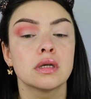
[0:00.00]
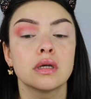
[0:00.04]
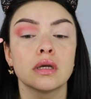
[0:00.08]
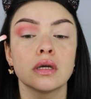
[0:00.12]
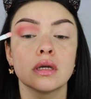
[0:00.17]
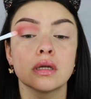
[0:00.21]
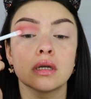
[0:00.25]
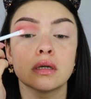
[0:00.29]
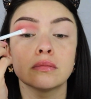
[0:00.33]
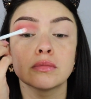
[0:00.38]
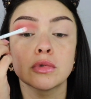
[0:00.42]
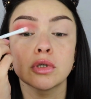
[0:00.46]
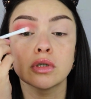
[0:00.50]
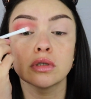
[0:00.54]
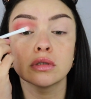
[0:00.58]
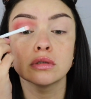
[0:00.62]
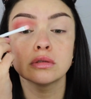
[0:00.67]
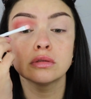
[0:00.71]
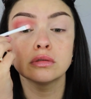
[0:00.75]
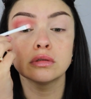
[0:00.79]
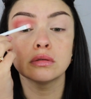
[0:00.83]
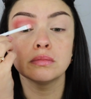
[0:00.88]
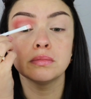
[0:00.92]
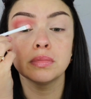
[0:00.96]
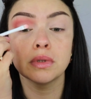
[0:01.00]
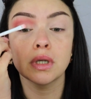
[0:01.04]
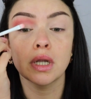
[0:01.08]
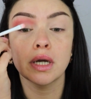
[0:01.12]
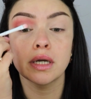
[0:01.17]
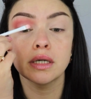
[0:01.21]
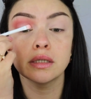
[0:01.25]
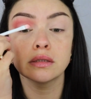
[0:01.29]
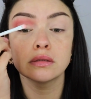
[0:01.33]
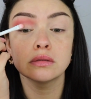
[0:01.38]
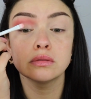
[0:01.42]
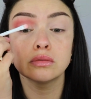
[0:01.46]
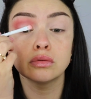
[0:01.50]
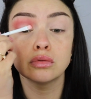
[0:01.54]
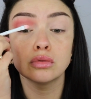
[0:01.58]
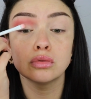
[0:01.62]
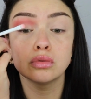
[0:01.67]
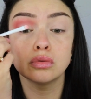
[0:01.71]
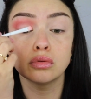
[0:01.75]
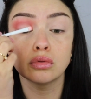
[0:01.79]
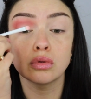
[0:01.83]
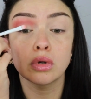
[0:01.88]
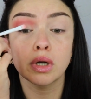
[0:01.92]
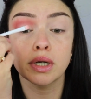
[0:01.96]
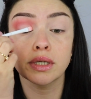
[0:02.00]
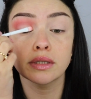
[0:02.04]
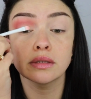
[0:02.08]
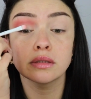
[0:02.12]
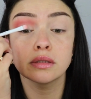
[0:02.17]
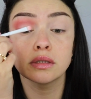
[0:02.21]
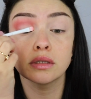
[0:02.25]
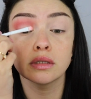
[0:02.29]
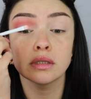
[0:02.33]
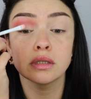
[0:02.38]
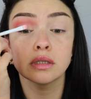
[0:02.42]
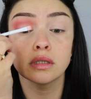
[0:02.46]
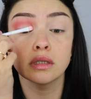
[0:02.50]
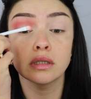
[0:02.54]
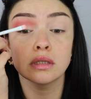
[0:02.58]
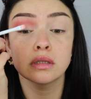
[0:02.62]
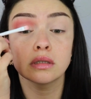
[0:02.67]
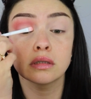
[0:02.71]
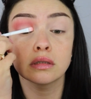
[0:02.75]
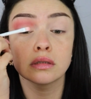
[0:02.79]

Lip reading: and I'm going to apply it right here.